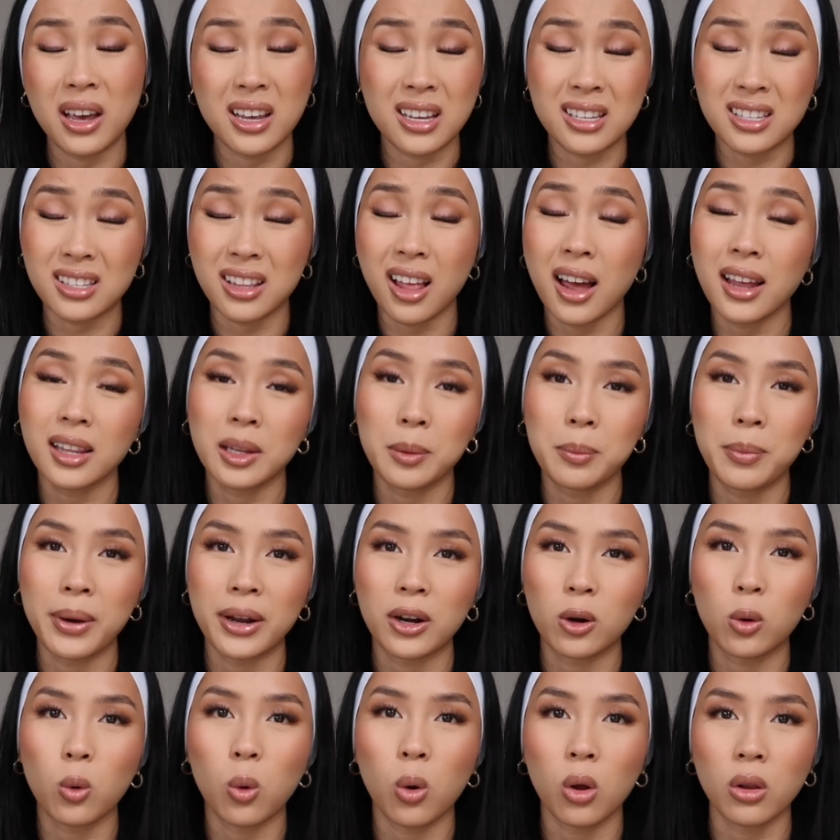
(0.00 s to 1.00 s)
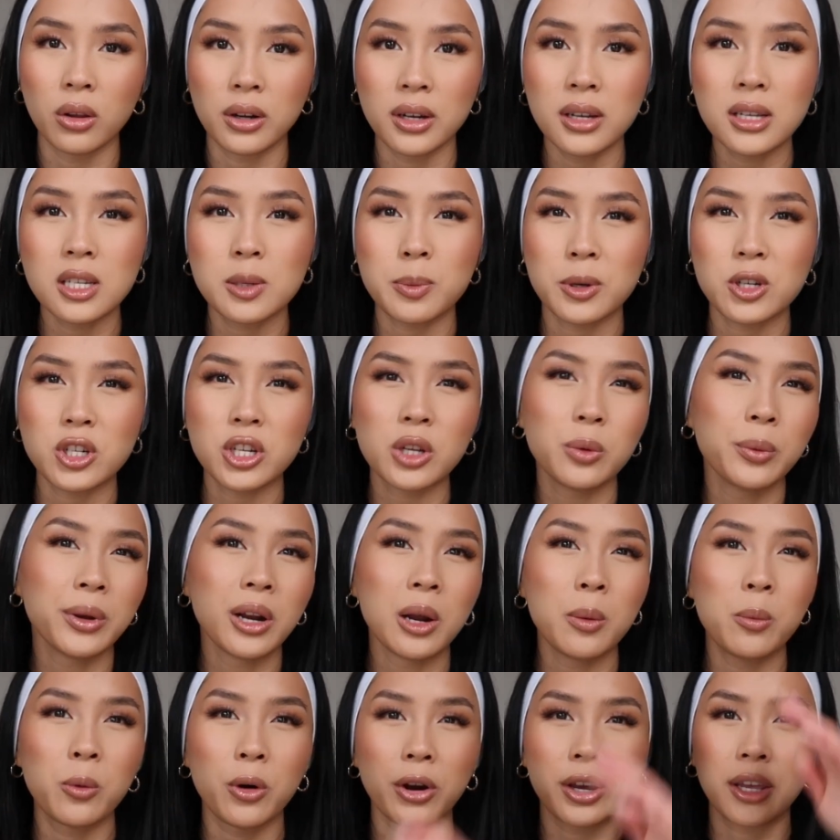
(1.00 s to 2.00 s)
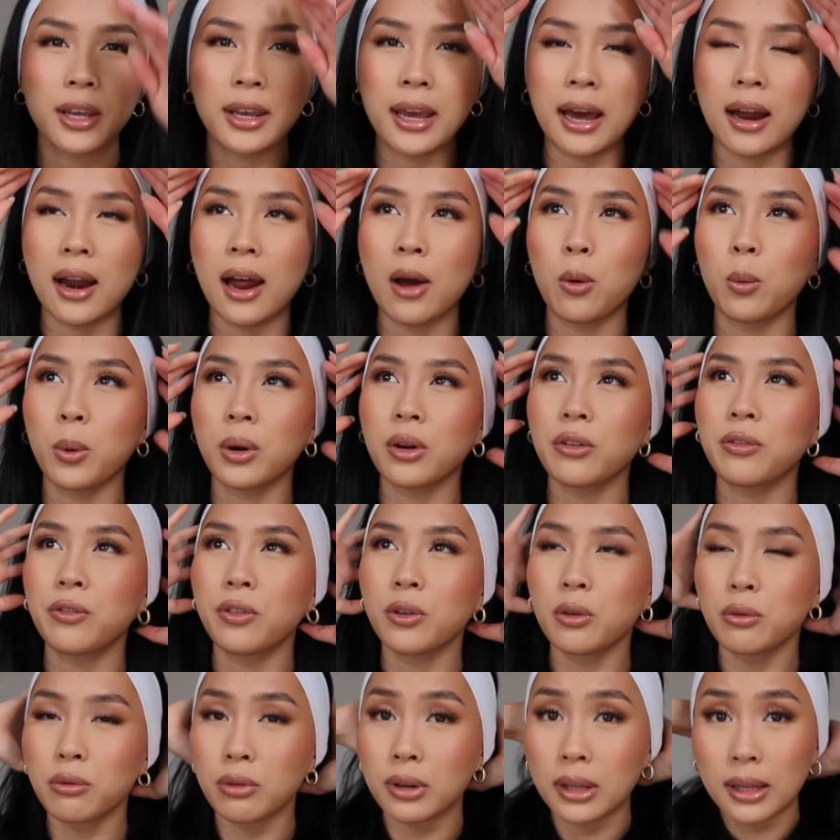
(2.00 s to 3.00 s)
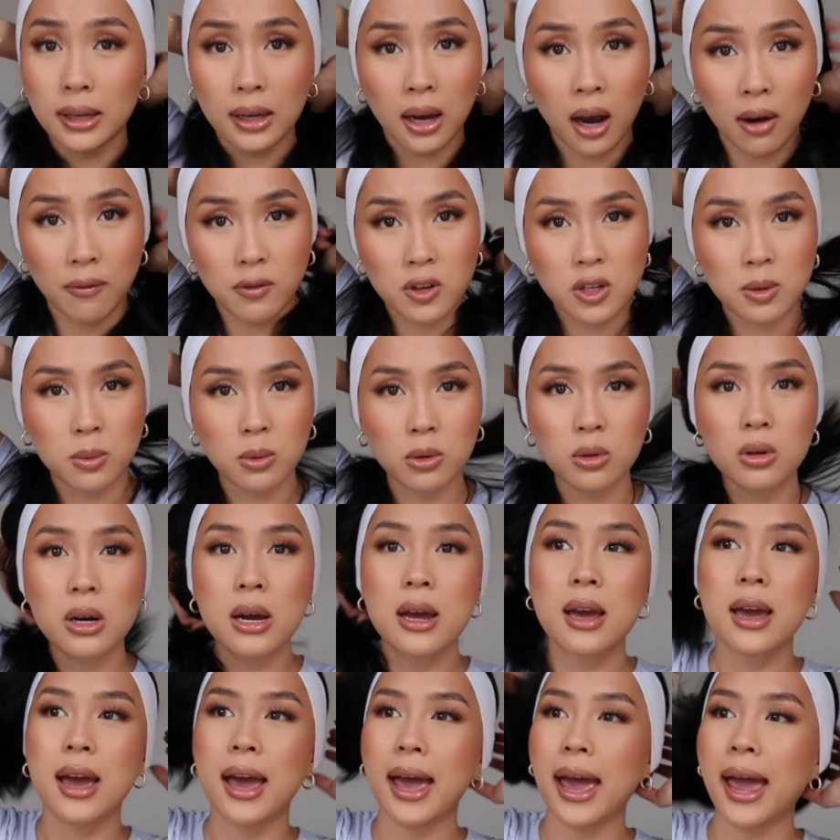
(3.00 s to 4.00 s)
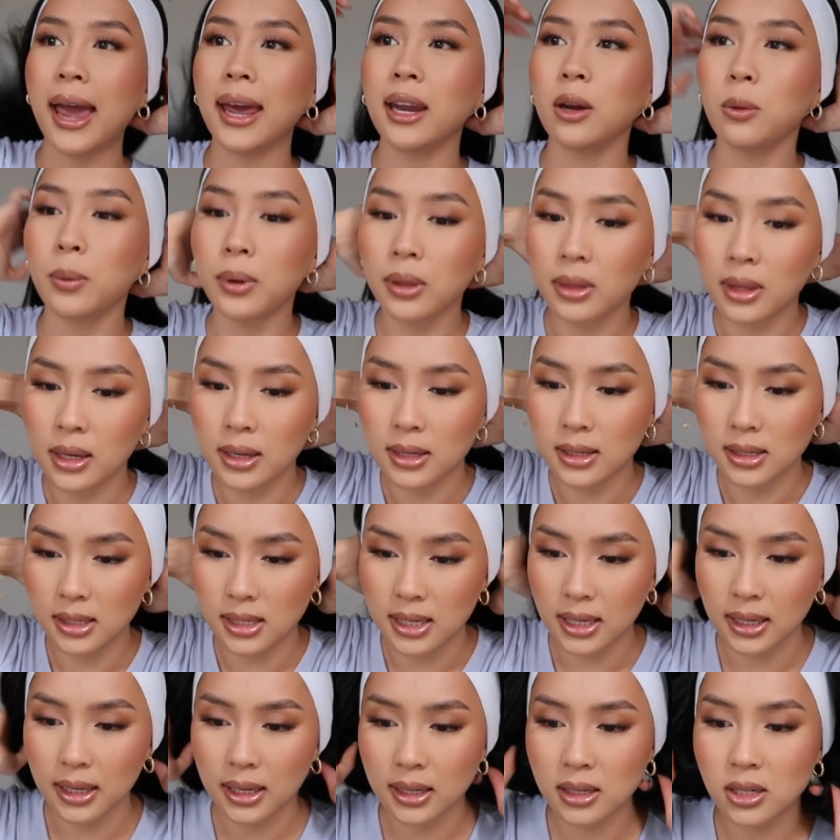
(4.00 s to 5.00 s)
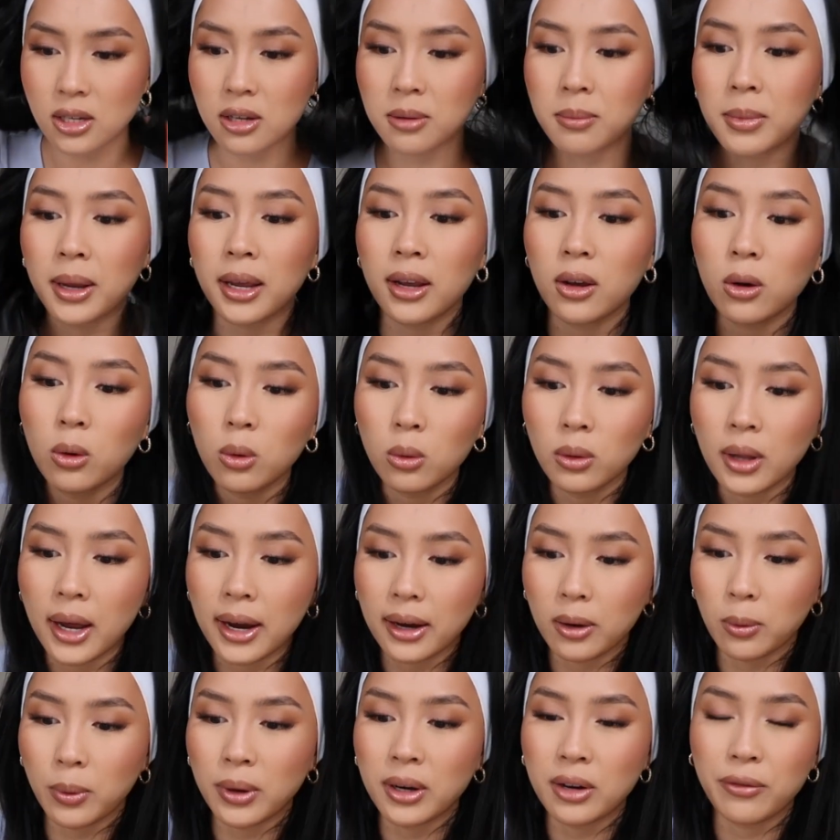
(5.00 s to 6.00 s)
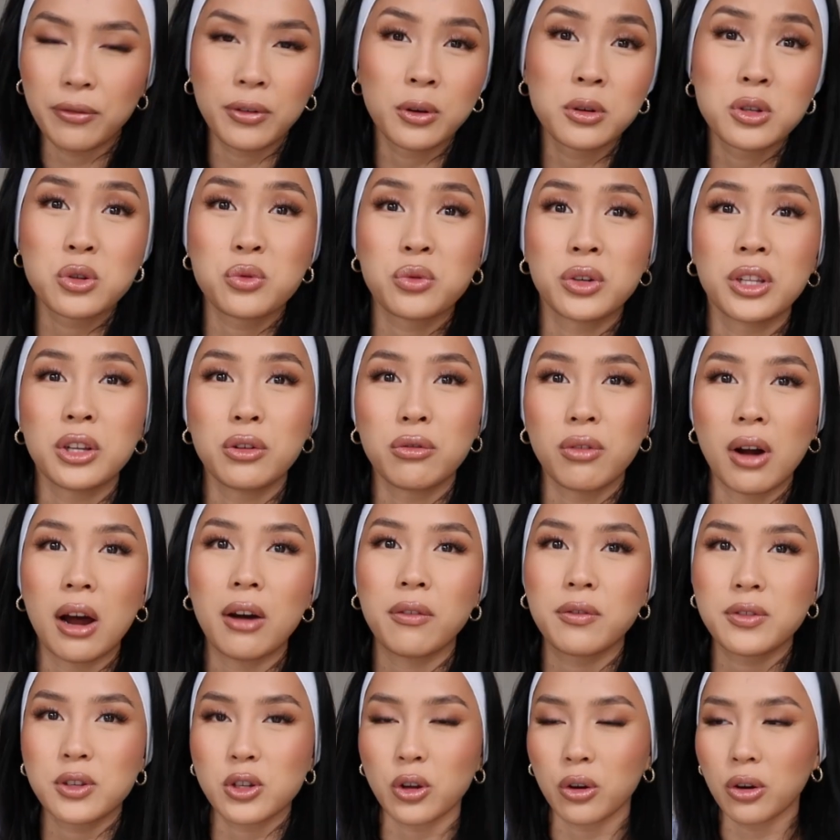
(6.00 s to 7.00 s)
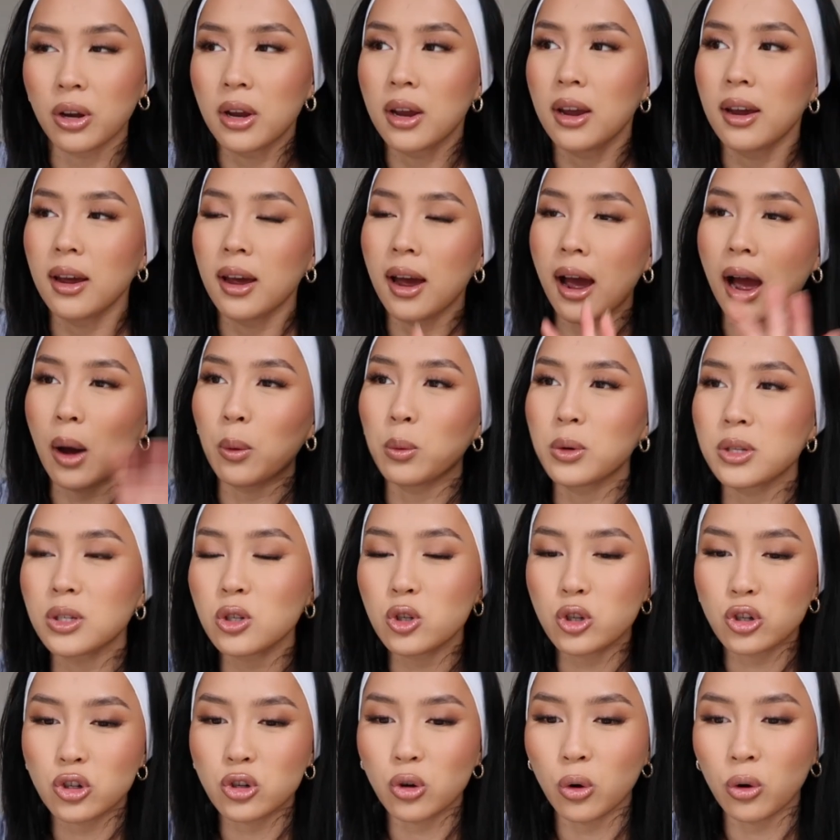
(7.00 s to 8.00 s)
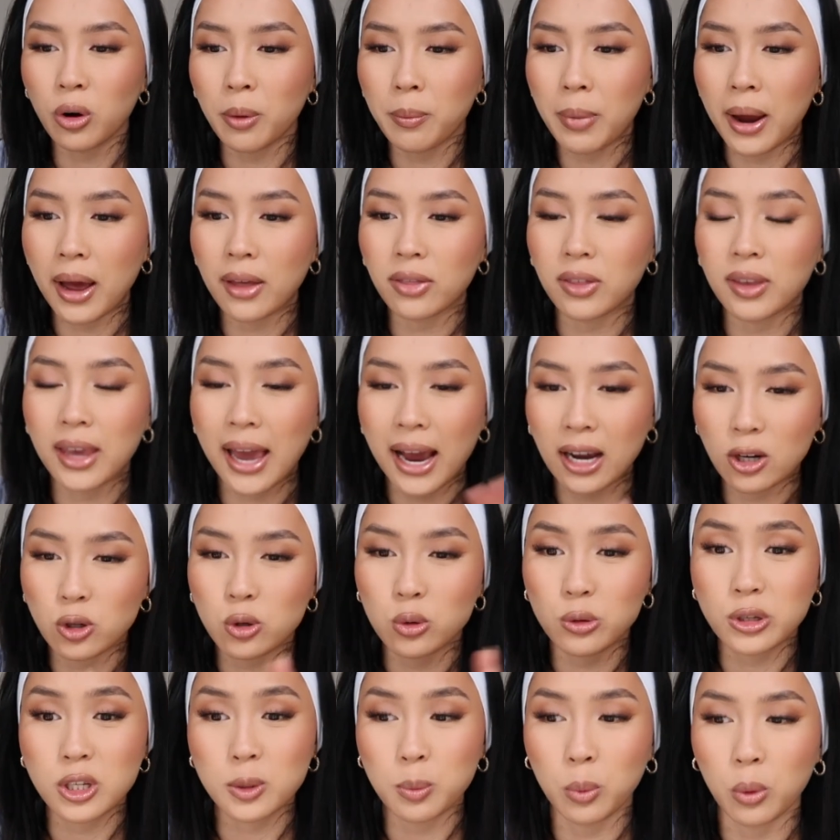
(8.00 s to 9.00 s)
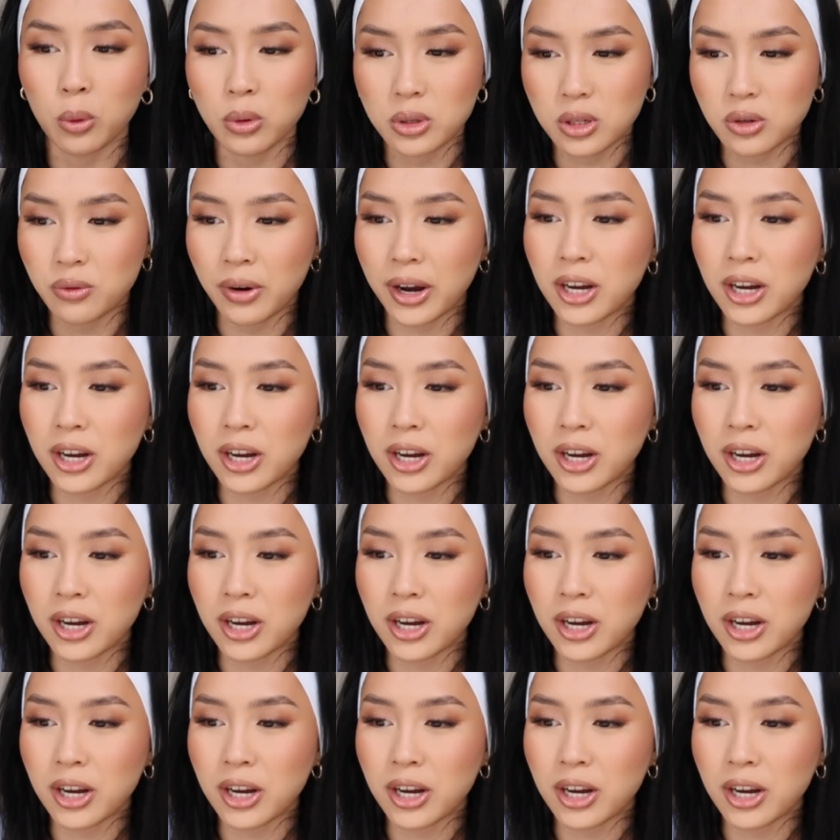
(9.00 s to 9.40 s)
slightly better quality especially when I'm working out I want to feel really comfortable I hate it when things dig into me or like when it feels really rough so I wasn't sure about the actual sports